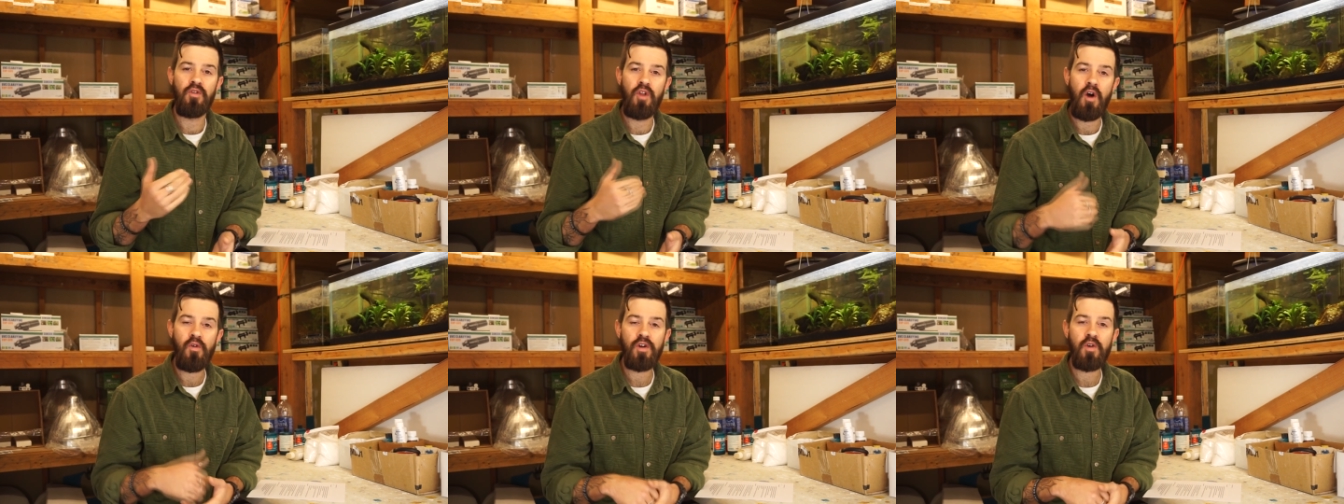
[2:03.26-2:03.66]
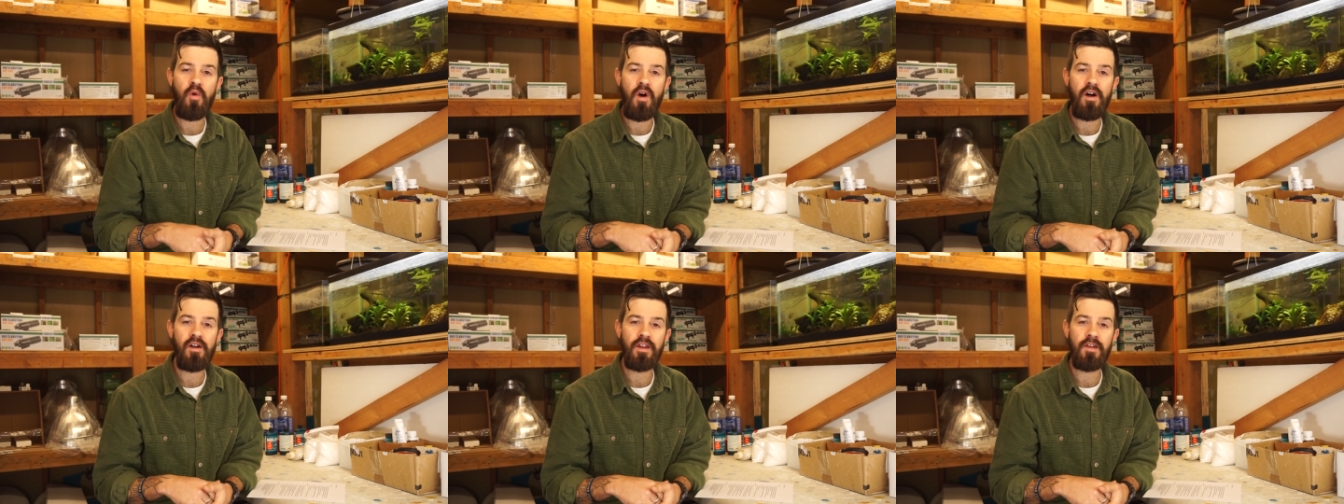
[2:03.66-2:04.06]
Lower
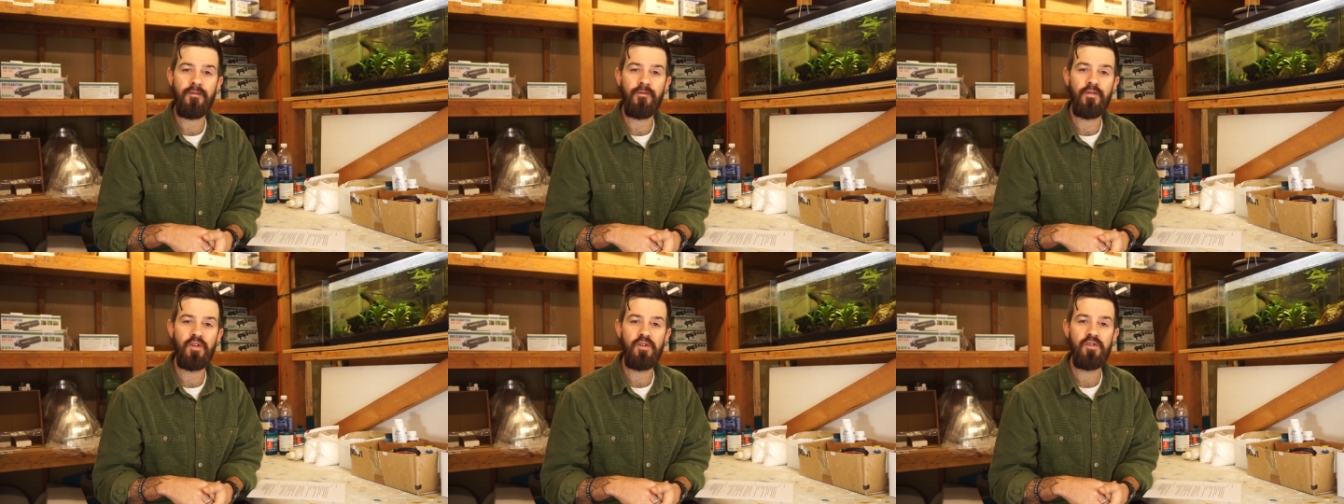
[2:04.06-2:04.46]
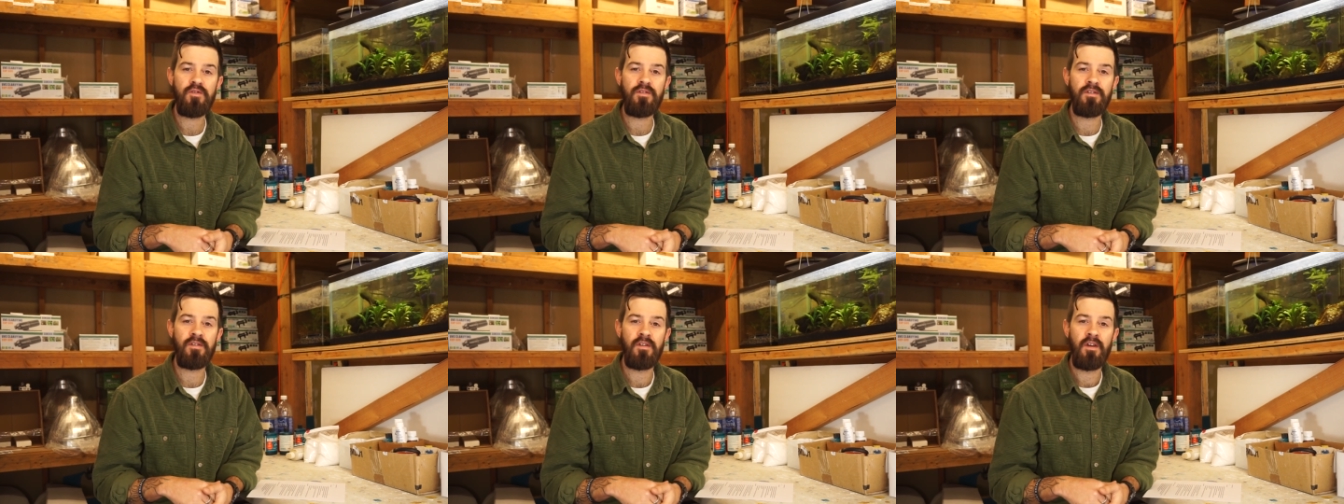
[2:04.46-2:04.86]
quality
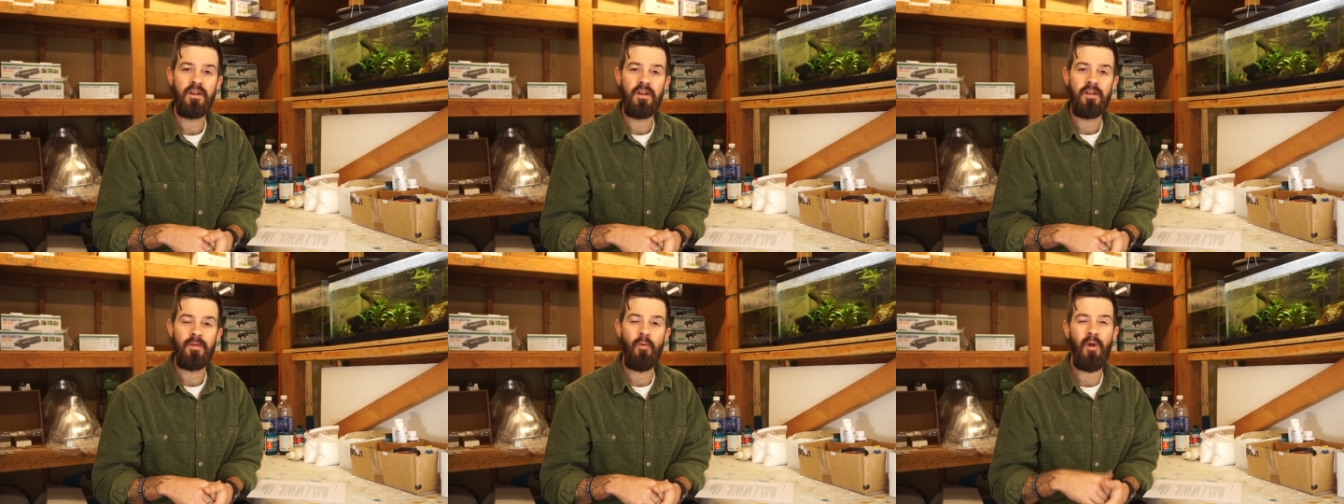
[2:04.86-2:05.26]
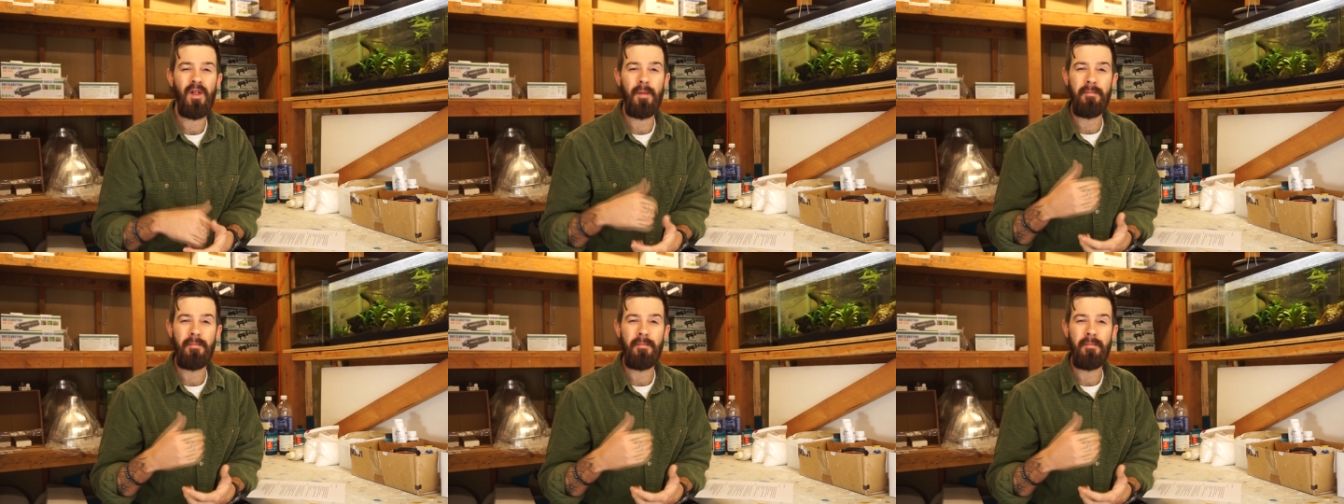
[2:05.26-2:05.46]
foods, one